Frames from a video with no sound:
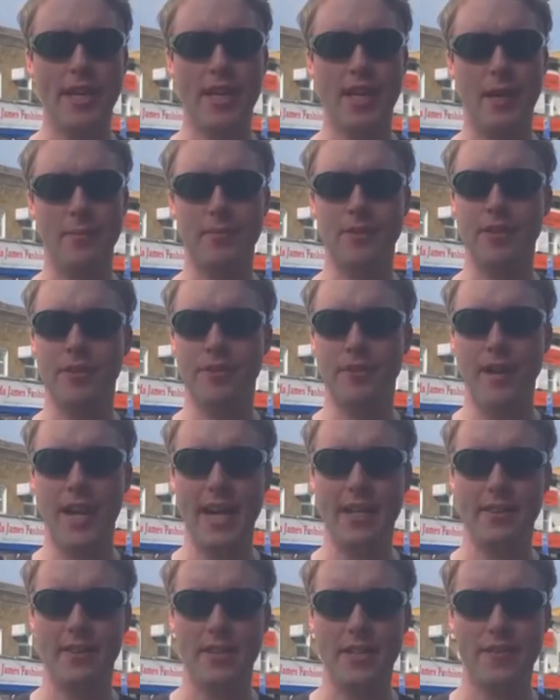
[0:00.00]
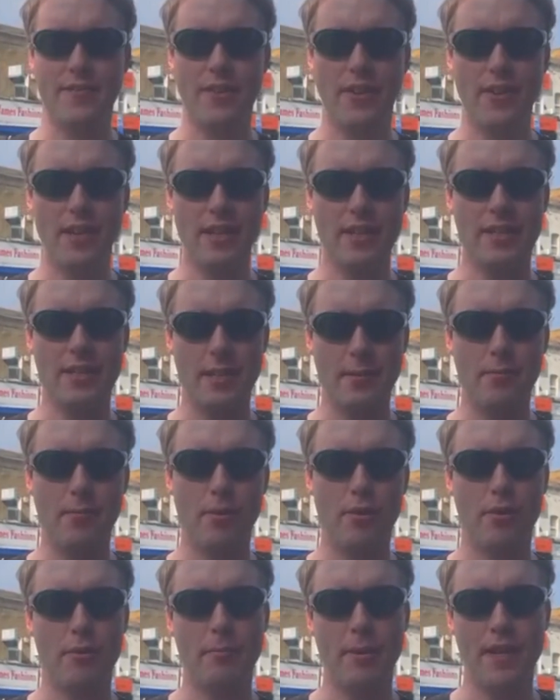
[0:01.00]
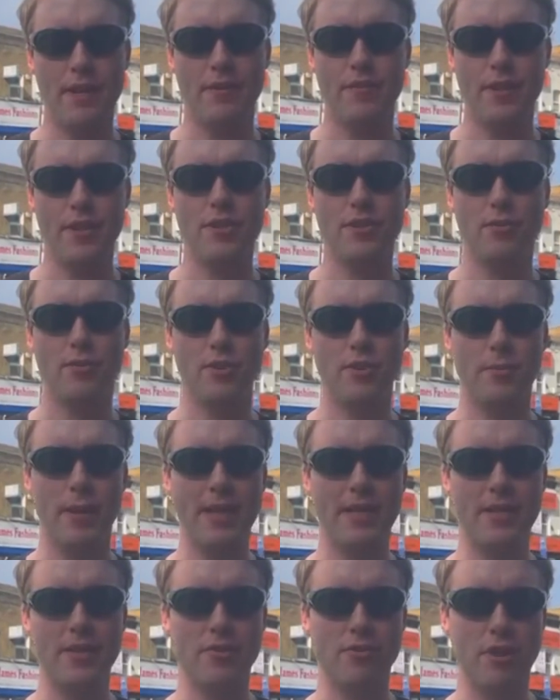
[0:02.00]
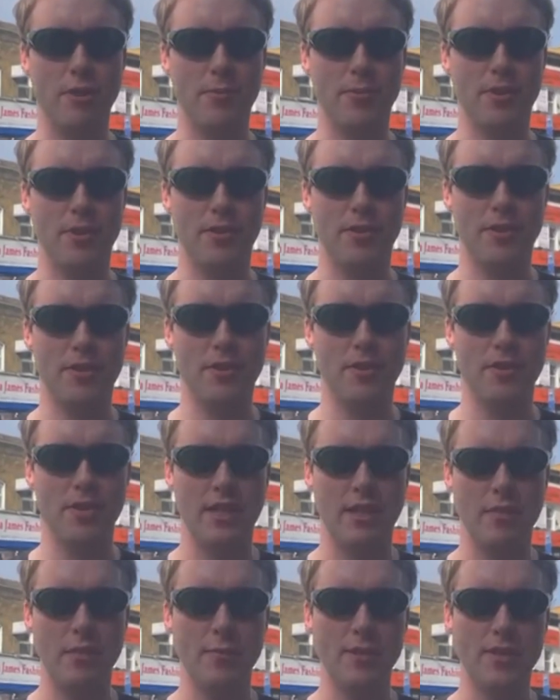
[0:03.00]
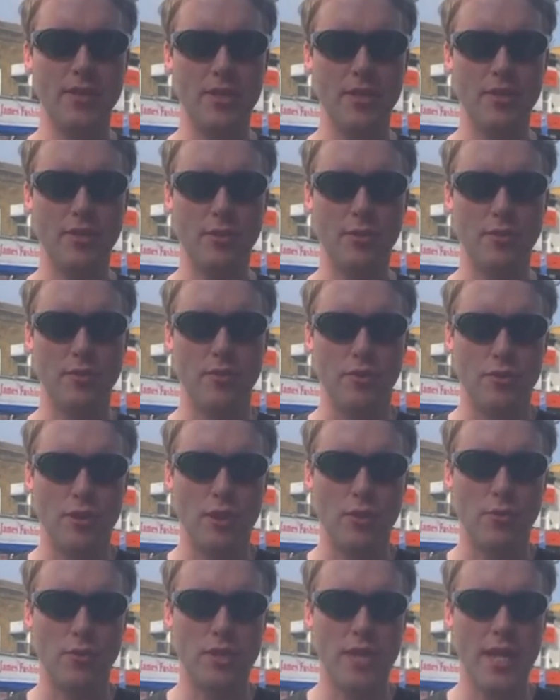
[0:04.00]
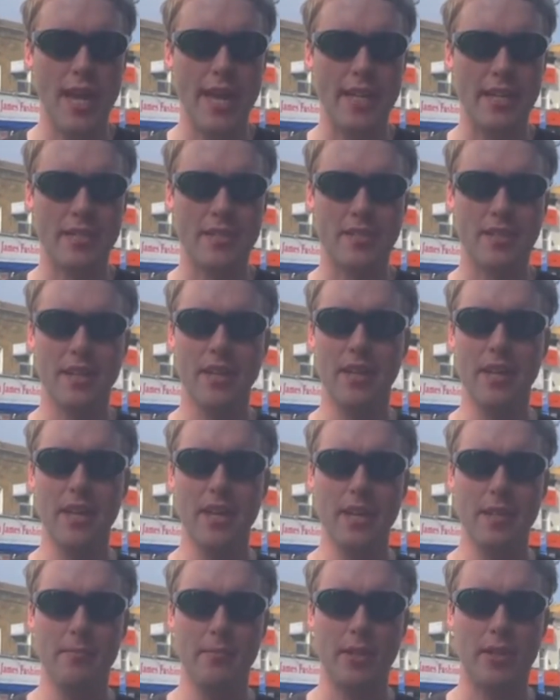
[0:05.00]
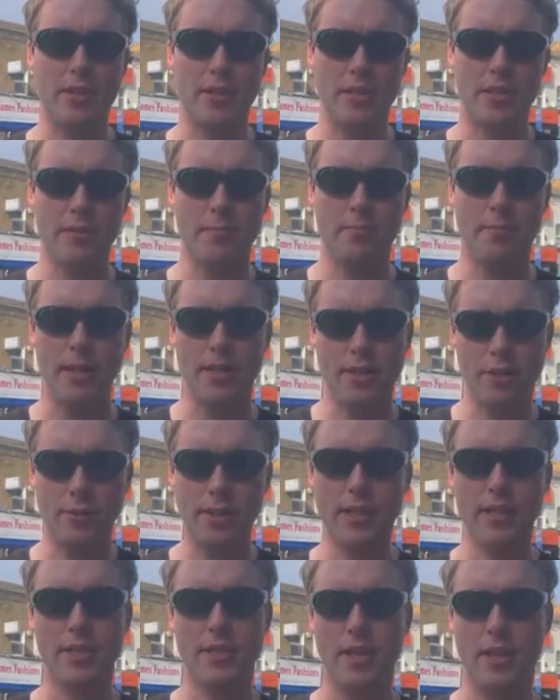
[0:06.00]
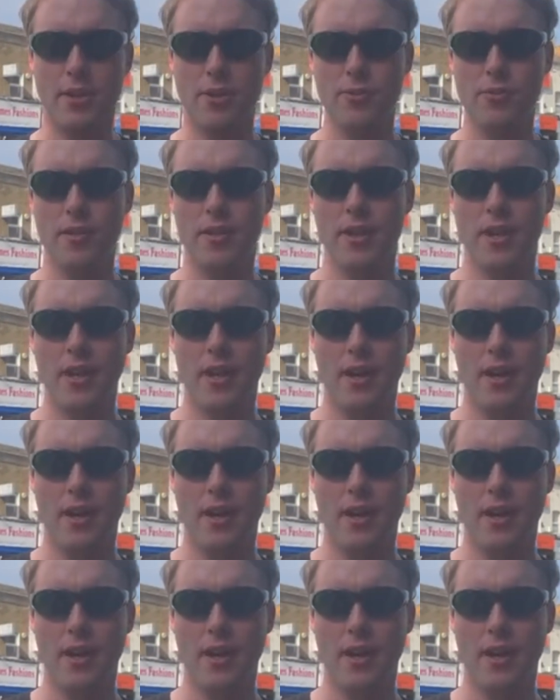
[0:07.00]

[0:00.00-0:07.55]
So I made a few videos for them, which you can find on their Twitter feed. I've put them in my blog post as well. So they pay me for filming those videos and they also paid me for my